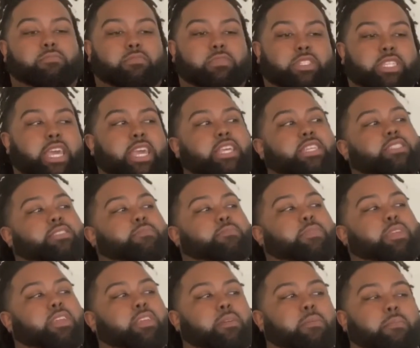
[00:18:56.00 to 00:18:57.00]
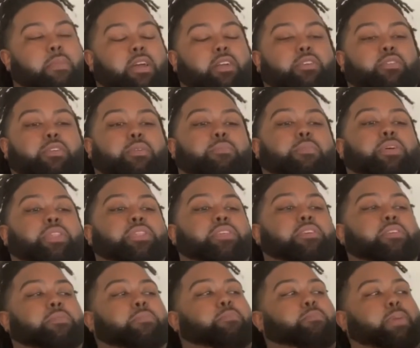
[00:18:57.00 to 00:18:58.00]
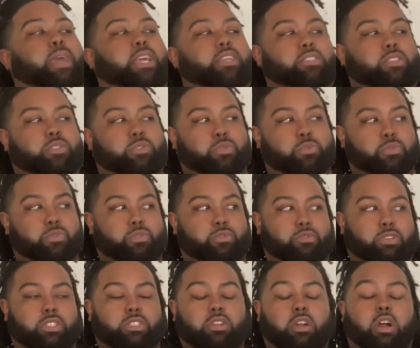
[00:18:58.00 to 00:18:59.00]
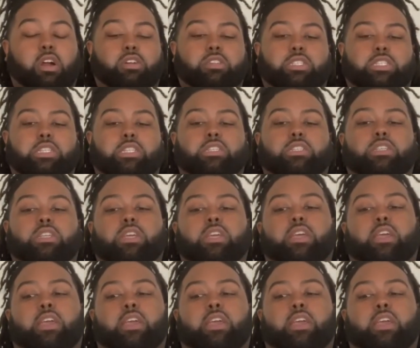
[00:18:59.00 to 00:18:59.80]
takes me and my grandmother back to the Ritz-Carlton,